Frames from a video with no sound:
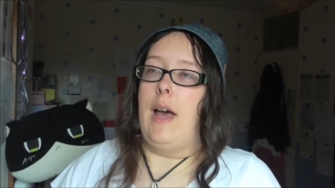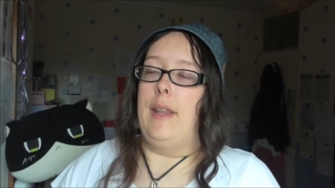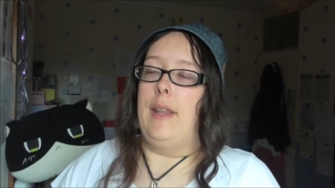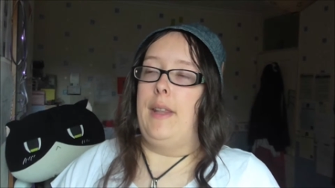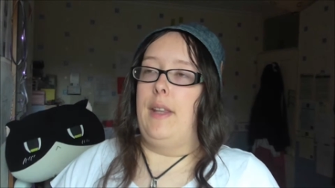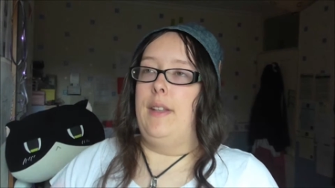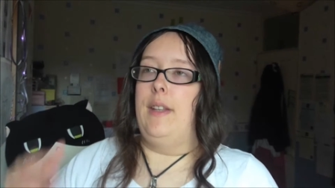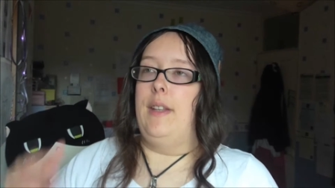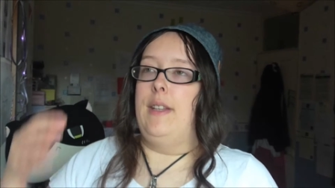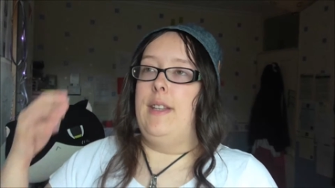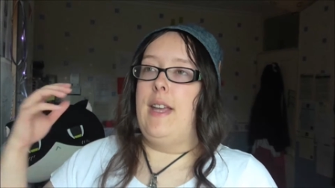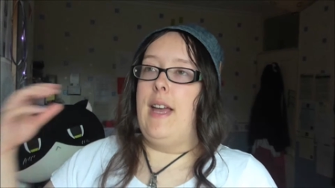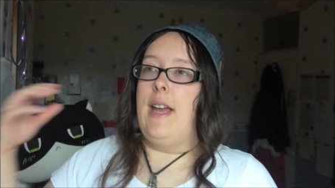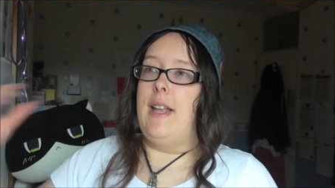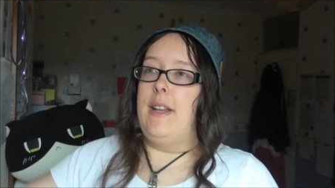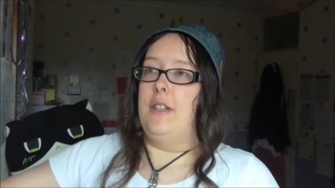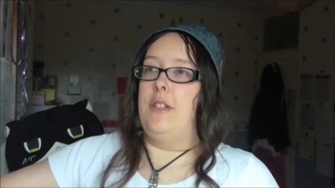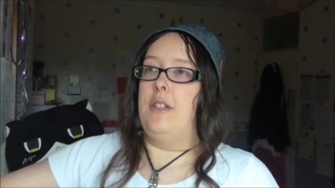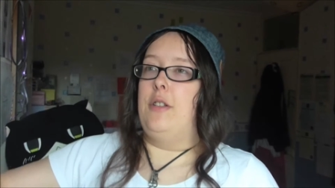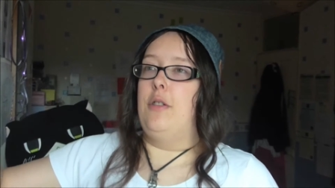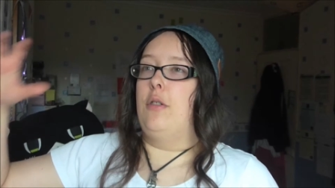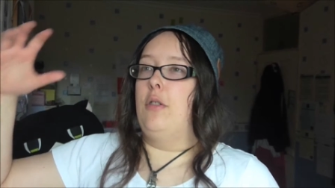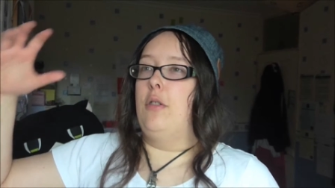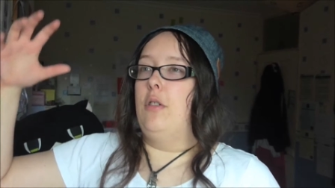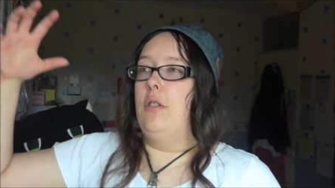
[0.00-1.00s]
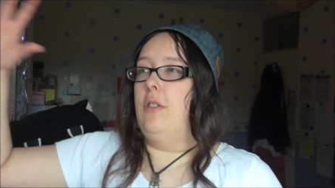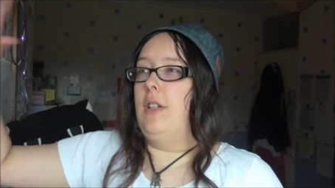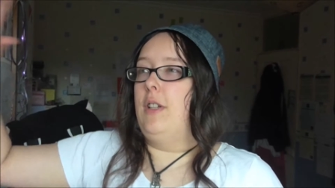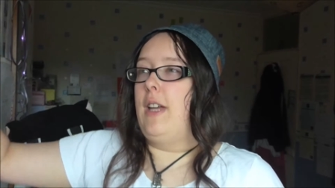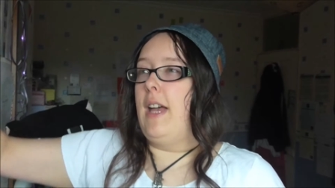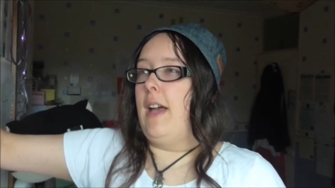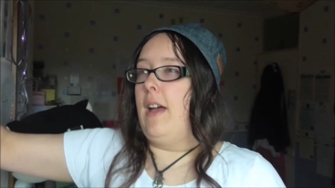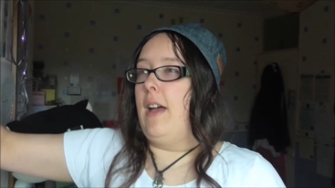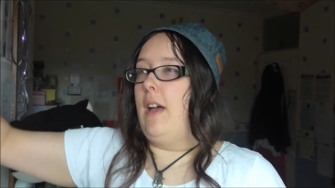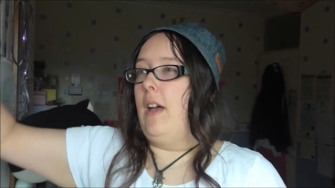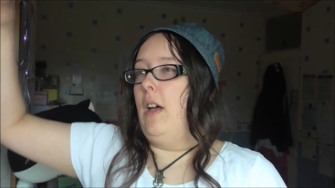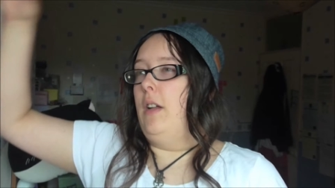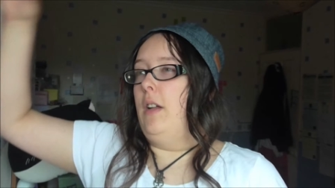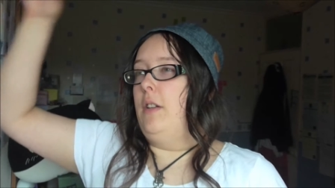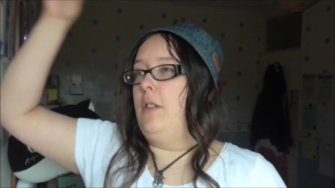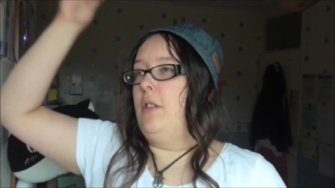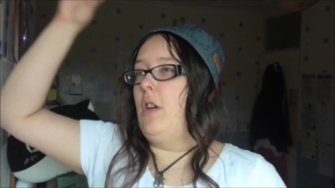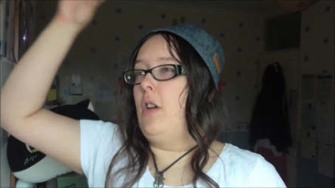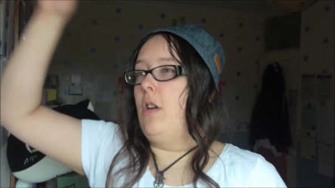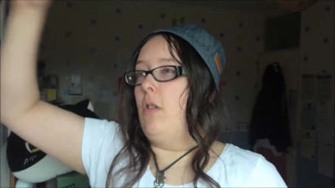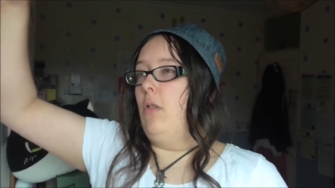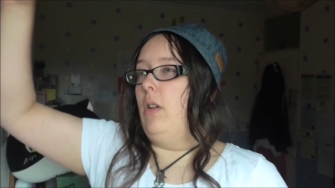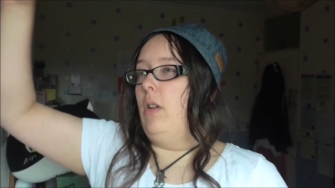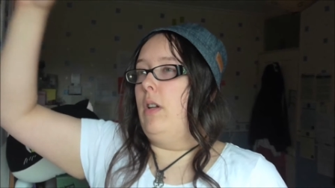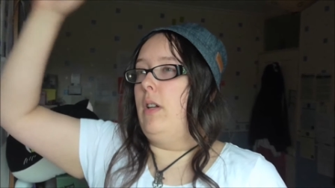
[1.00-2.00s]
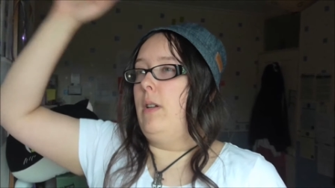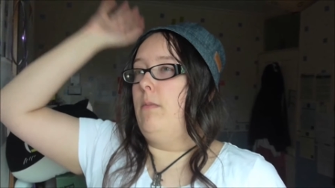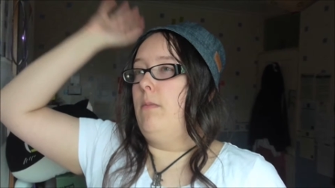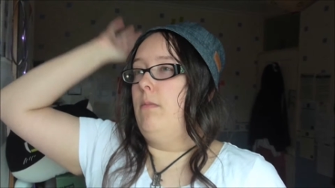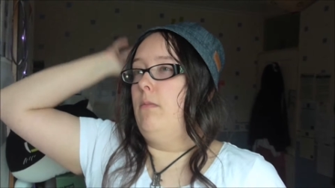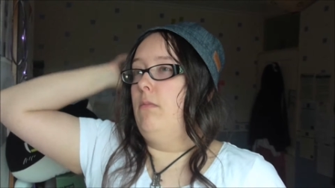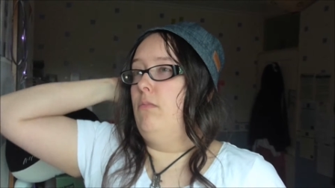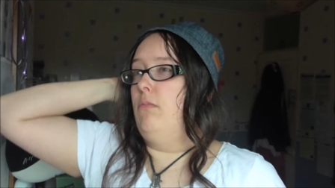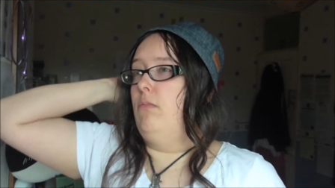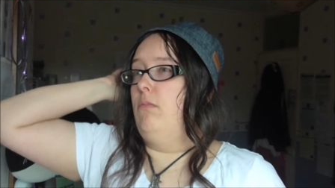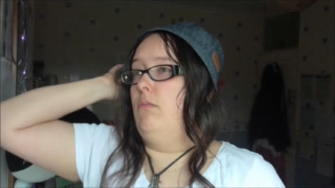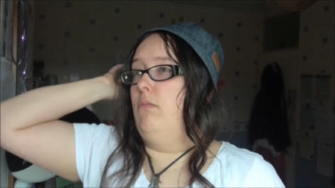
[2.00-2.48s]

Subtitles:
and then in the end you could get a totally